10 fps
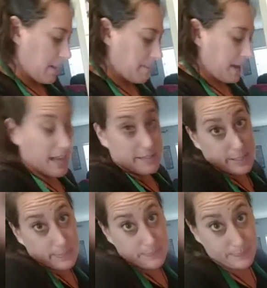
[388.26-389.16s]
but
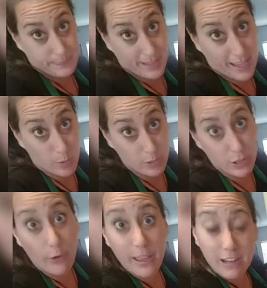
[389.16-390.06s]
I don't want
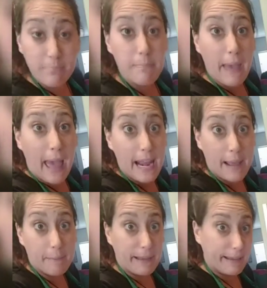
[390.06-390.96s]
y'all getting mad
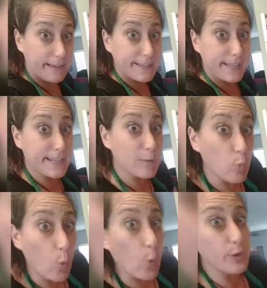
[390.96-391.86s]
at me because I
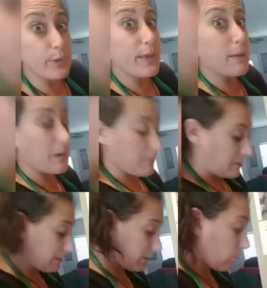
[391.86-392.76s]
didn't warn you that it might be
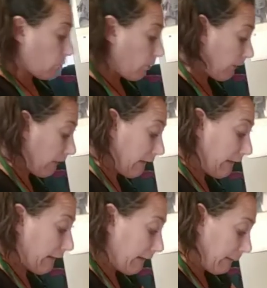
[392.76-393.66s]
a little
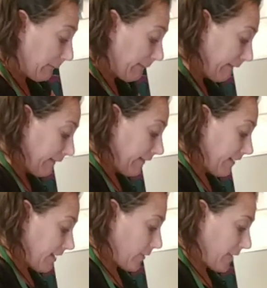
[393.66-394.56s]
warm.
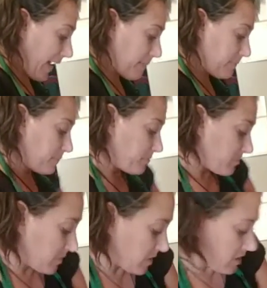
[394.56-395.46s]
Okay,
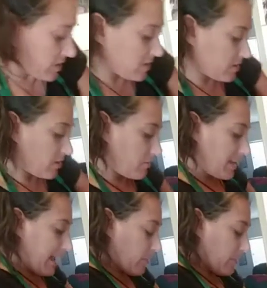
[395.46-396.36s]
so
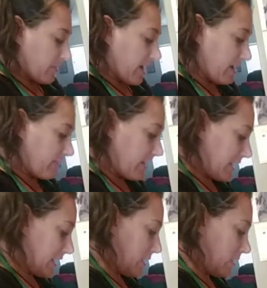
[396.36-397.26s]
now we've kind of
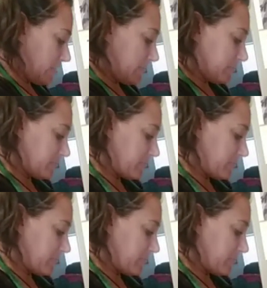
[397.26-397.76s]
got it all